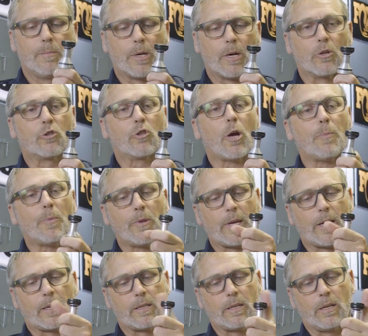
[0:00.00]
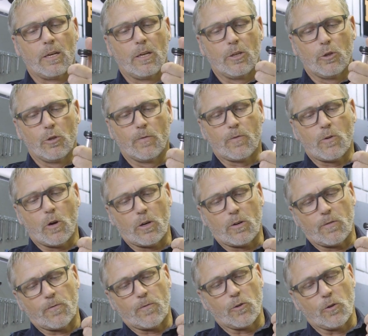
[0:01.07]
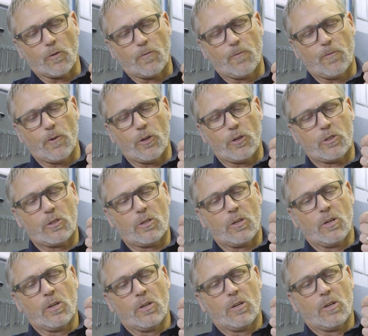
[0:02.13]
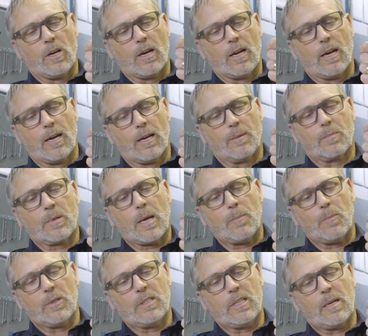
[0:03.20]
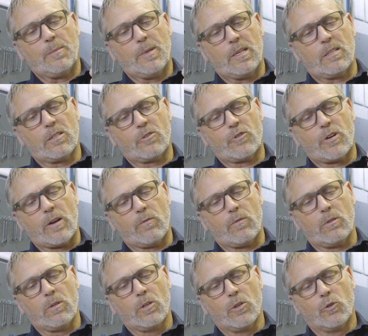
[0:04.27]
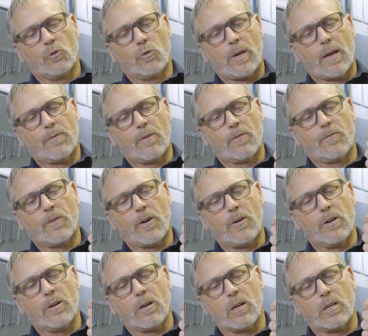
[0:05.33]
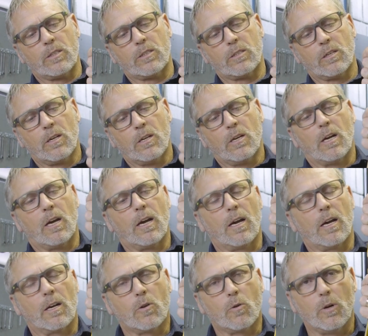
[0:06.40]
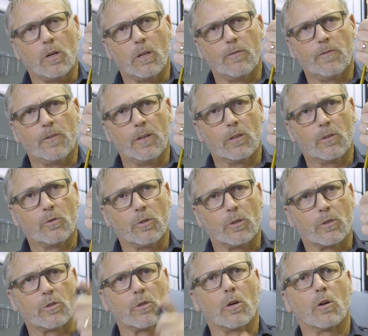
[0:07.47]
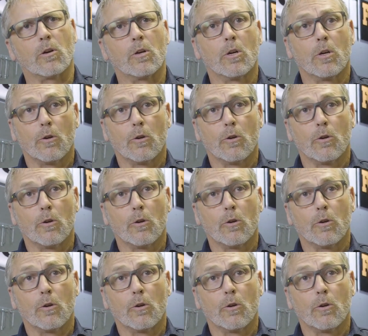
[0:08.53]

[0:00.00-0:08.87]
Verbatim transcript: But on top of that, you've got, for your first couple of centimeters of travel, you have a very nice coil feel to it. So